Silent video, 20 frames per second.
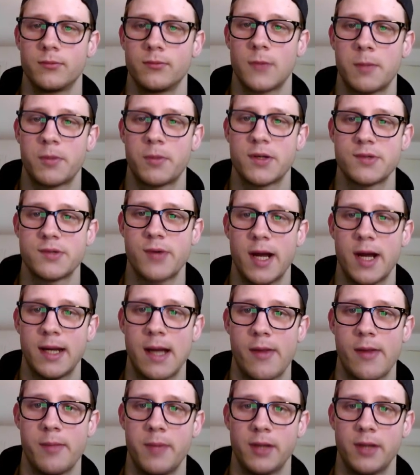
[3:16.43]
Because right now
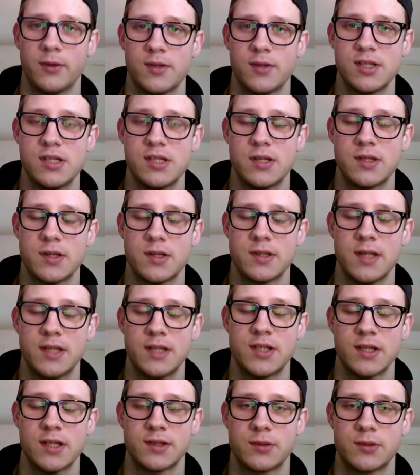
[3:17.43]
the button is
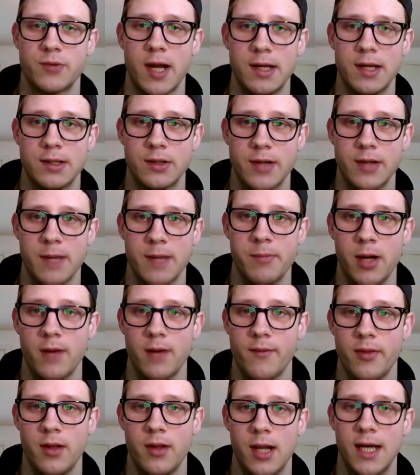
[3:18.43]
just rendered above
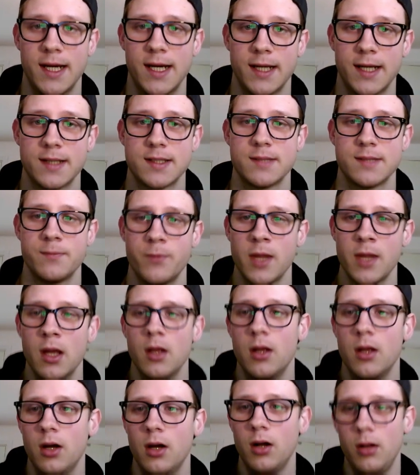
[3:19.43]
the lines.
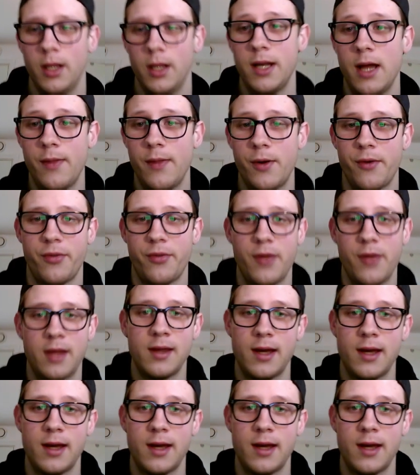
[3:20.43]
Oh, another thing I